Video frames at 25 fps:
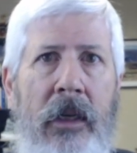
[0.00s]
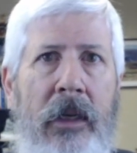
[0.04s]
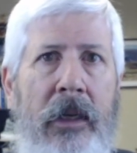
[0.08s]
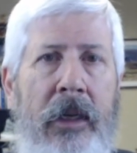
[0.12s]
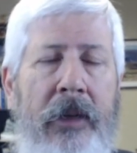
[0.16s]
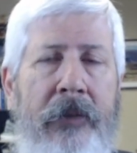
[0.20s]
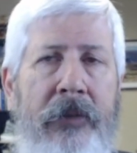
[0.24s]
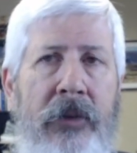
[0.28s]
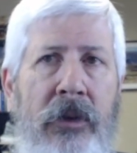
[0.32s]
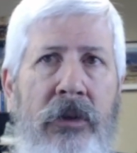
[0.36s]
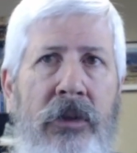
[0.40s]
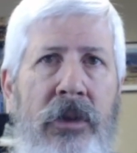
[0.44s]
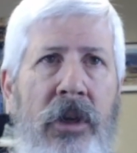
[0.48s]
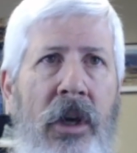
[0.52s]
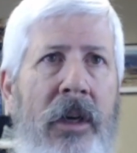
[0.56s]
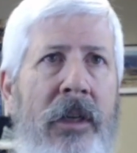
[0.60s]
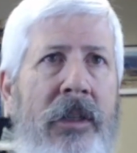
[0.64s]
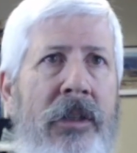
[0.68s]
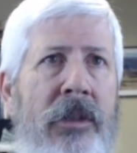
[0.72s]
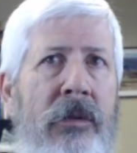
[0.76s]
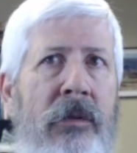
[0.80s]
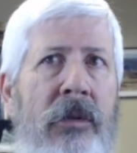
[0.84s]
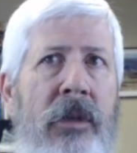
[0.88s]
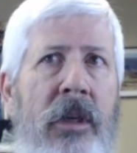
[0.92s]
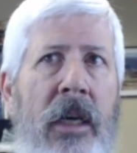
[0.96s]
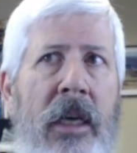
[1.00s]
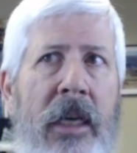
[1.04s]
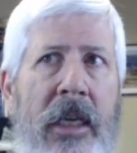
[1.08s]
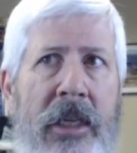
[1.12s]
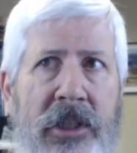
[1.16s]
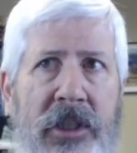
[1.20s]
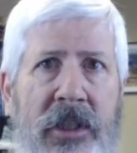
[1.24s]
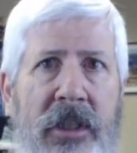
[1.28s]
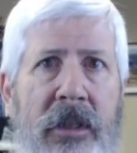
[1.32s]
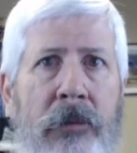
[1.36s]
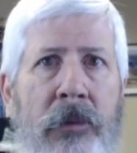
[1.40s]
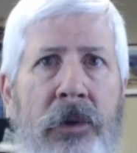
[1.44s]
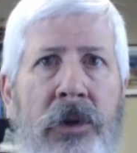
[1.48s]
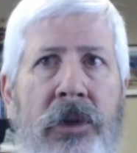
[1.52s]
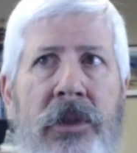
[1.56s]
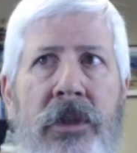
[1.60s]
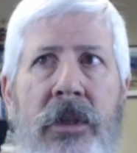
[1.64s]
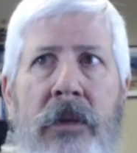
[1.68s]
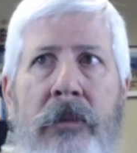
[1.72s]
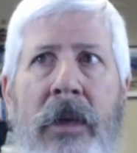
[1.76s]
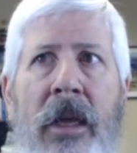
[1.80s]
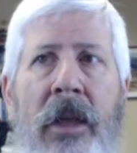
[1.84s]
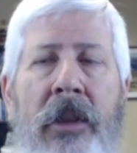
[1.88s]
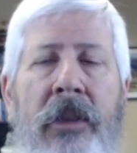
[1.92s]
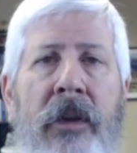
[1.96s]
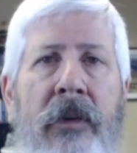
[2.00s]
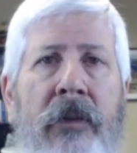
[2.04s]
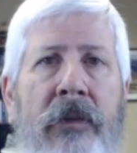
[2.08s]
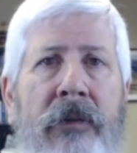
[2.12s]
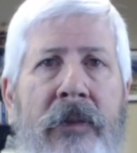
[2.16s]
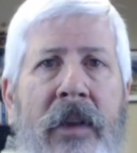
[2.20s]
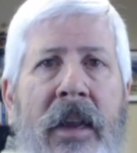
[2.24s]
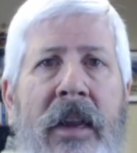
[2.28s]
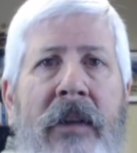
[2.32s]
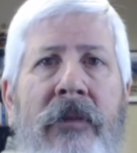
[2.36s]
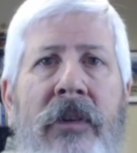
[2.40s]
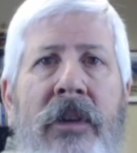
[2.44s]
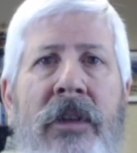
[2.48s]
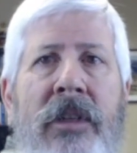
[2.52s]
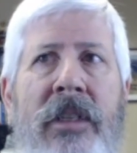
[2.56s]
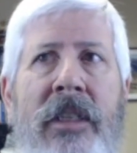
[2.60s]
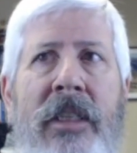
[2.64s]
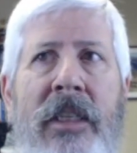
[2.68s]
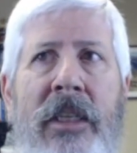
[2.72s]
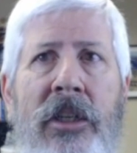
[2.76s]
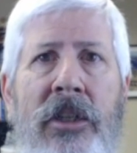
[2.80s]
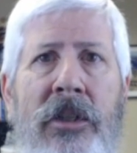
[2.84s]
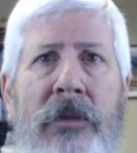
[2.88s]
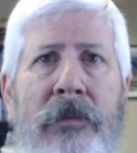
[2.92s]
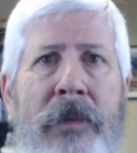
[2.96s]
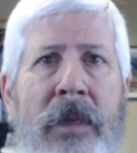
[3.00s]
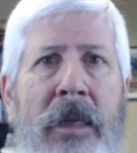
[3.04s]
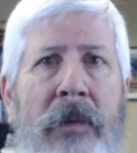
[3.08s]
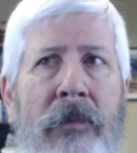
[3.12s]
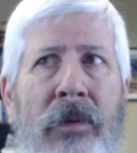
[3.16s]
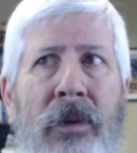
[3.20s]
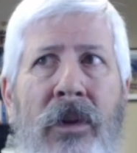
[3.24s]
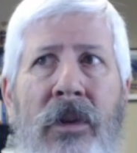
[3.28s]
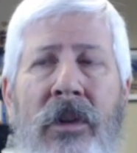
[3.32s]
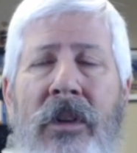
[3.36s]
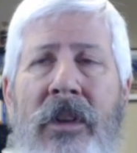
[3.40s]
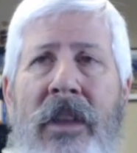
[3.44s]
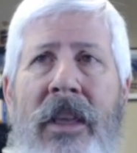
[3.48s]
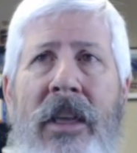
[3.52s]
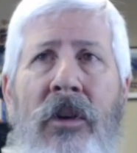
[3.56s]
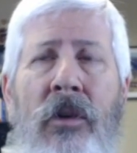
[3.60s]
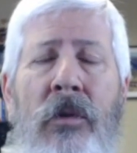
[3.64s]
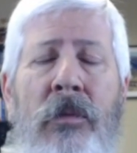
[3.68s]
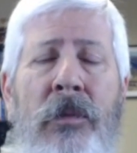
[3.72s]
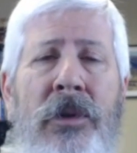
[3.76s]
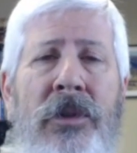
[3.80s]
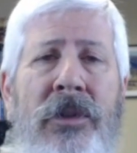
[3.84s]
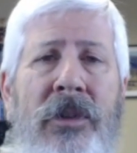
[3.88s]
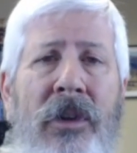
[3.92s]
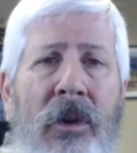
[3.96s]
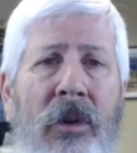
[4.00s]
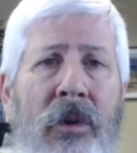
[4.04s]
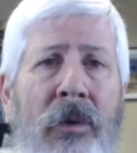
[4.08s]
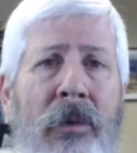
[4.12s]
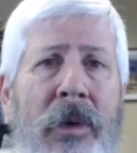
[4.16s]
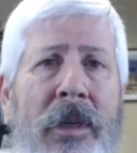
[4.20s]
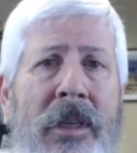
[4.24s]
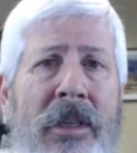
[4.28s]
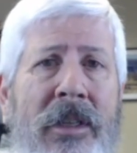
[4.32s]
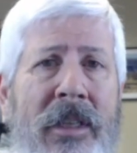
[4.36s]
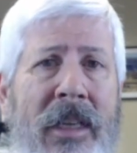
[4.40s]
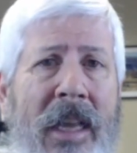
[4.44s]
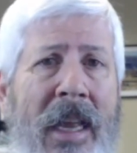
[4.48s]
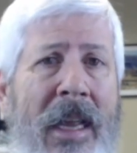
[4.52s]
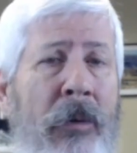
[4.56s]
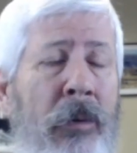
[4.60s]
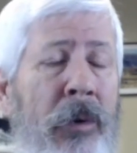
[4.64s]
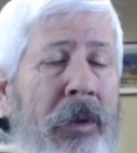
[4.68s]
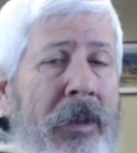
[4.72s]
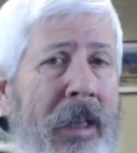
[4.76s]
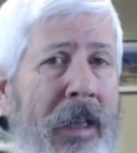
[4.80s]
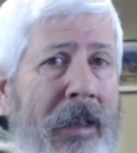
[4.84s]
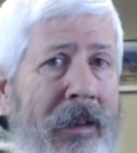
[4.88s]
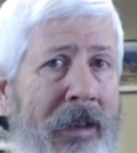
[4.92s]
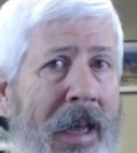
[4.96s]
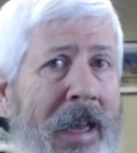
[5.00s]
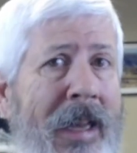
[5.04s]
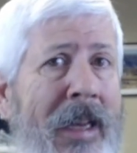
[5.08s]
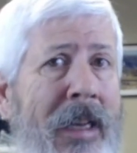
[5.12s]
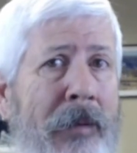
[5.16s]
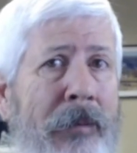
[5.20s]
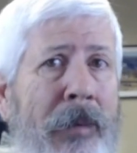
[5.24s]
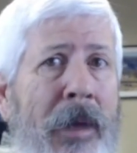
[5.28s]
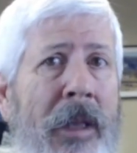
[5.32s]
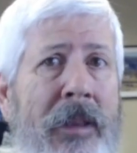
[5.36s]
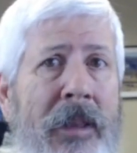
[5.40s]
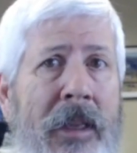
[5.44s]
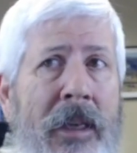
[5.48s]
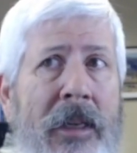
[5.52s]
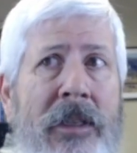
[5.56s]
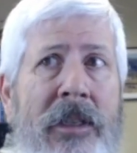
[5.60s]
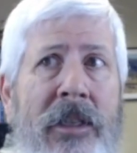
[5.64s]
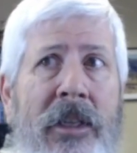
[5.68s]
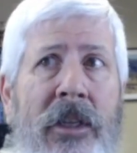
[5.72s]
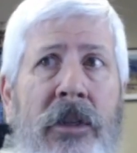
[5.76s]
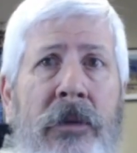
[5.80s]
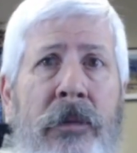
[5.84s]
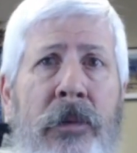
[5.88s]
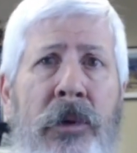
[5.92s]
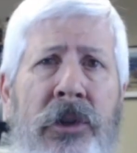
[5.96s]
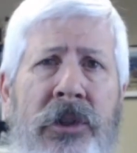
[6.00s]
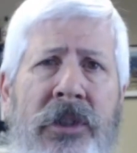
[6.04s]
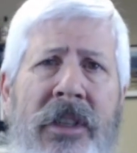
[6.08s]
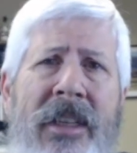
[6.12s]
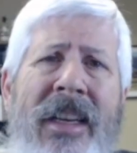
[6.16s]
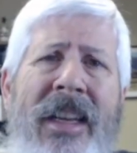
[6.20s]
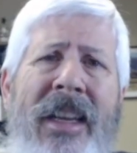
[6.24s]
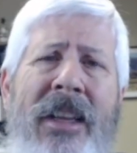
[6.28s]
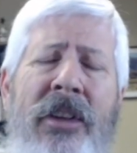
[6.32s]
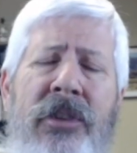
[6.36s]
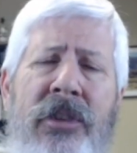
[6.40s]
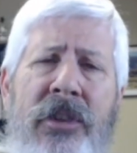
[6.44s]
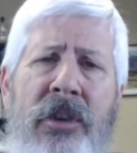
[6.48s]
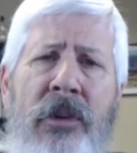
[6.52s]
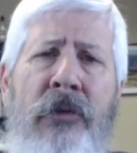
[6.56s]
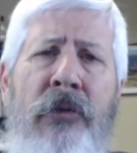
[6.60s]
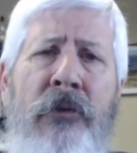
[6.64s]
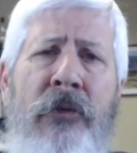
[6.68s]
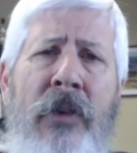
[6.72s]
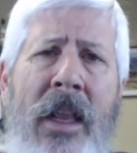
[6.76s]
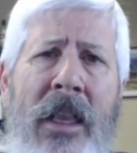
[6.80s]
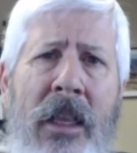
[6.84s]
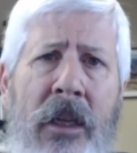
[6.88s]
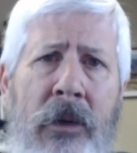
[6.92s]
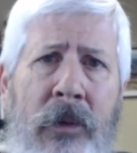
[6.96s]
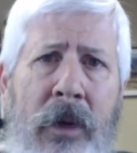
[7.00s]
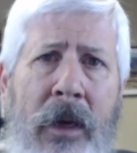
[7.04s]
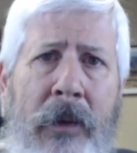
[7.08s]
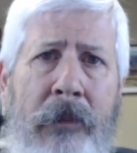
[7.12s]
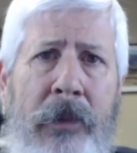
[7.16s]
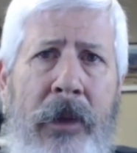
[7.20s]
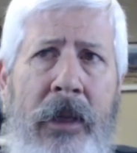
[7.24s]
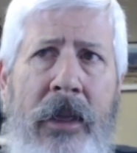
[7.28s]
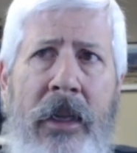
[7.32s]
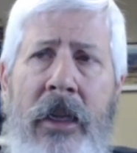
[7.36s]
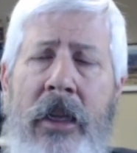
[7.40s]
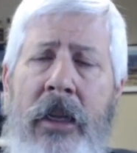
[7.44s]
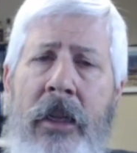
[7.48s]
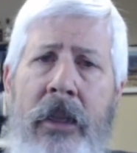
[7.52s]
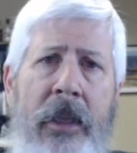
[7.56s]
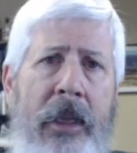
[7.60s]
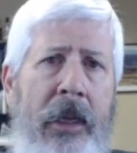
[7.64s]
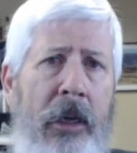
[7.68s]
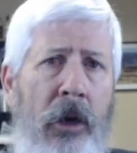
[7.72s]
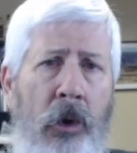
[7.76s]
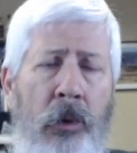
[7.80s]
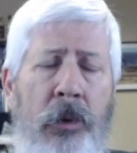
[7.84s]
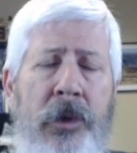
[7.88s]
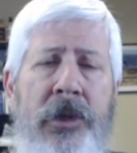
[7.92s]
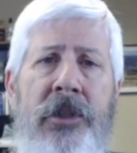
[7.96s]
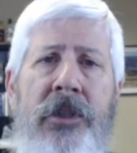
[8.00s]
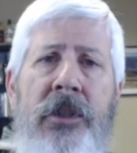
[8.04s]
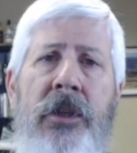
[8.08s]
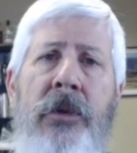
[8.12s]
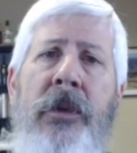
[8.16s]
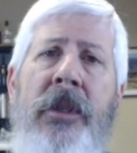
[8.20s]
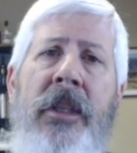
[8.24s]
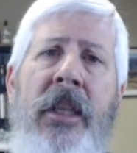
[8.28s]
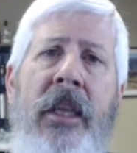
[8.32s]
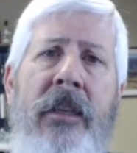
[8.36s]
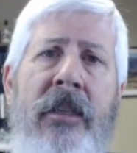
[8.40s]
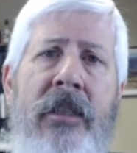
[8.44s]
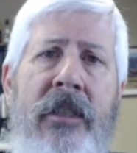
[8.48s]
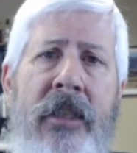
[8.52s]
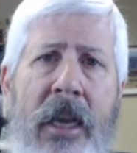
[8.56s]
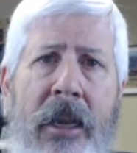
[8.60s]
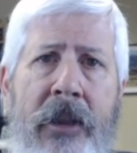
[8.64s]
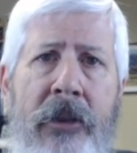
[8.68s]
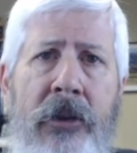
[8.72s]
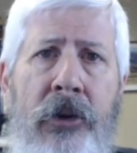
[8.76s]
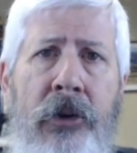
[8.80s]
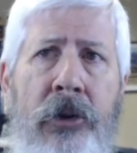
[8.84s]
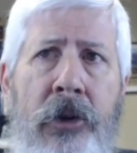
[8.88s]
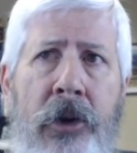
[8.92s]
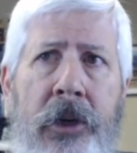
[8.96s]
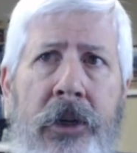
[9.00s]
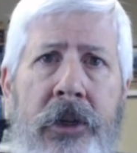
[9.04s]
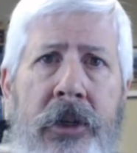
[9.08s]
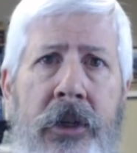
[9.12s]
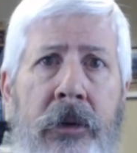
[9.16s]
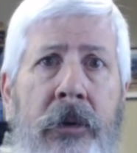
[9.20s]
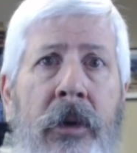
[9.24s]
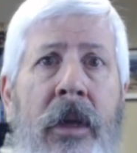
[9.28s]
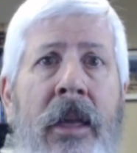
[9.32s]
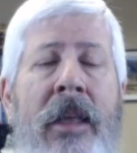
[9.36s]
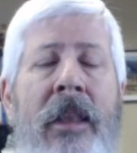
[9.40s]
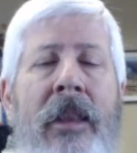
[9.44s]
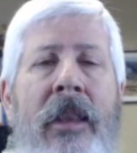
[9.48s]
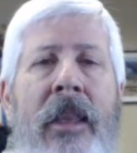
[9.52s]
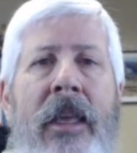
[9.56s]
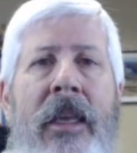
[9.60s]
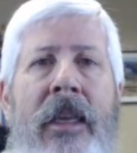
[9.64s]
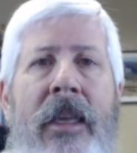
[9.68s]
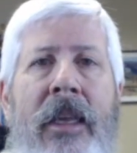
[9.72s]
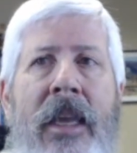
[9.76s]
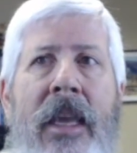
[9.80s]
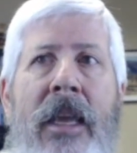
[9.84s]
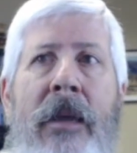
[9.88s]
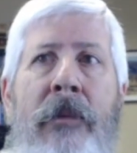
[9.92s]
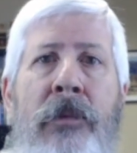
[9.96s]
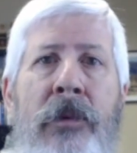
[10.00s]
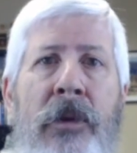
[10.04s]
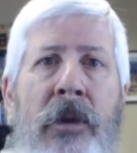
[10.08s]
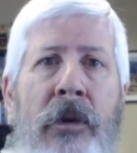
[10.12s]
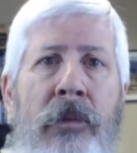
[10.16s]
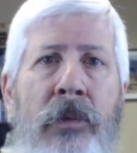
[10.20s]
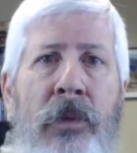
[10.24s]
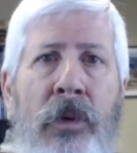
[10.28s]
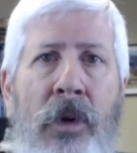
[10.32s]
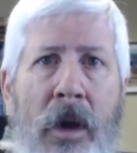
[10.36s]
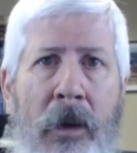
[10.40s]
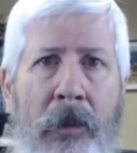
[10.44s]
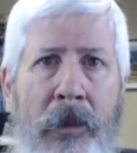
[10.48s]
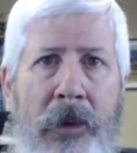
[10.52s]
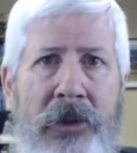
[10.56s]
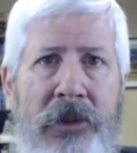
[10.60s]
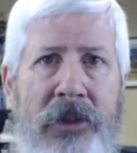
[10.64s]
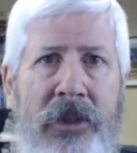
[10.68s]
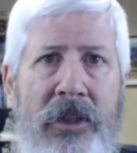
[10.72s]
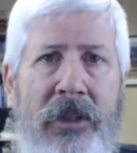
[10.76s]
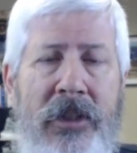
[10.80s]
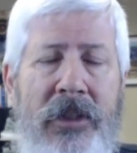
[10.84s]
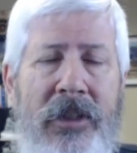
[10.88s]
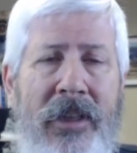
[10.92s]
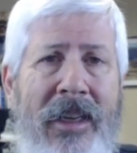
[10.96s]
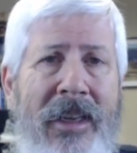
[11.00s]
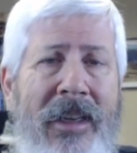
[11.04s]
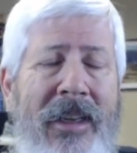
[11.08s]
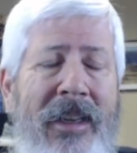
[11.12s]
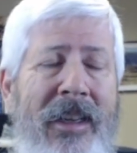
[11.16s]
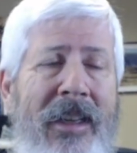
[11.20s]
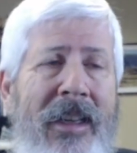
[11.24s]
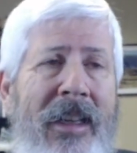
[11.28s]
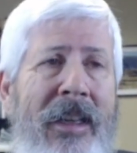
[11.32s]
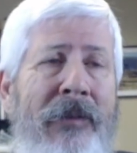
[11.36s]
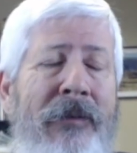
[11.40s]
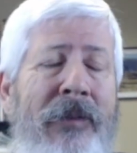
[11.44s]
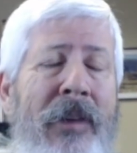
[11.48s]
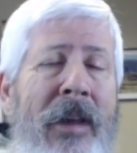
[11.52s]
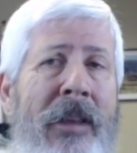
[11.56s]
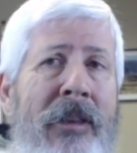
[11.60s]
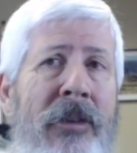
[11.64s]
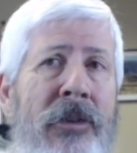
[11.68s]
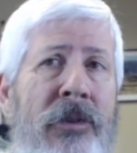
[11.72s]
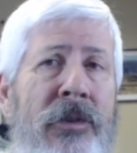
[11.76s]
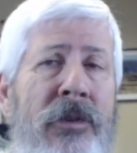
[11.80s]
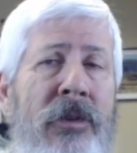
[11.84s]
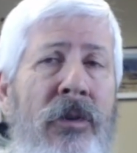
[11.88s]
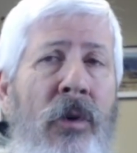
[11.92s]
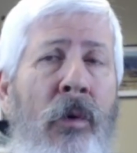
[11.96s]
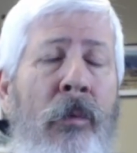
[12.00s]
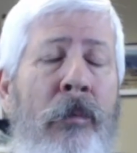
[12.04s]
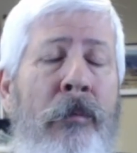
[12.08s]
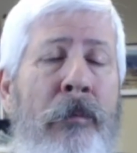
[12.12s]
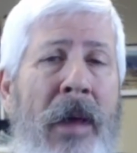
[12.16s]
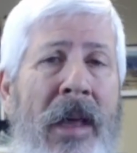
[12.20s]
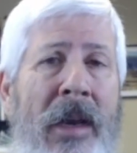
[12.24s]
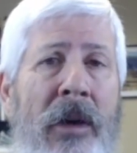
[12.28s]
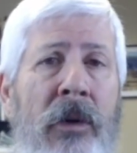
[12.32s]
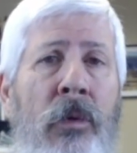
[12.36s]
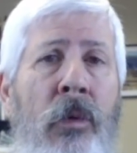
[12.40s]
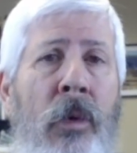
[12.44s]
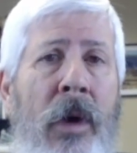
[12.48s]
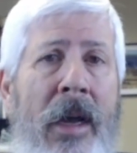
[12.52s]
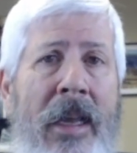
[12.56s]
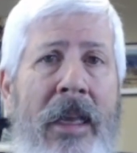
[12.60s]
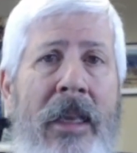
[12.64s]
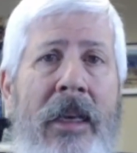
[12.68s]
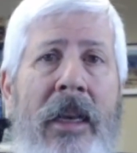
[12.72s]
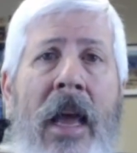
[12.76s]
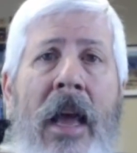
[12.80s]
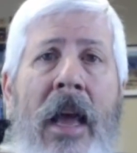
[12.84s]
If you talk to customers about their favorite salespeople, they almost always say what they like about that salesperson is their follow-up. They always do what they say they're going to do. They keep their promises. In fact, there's no better way to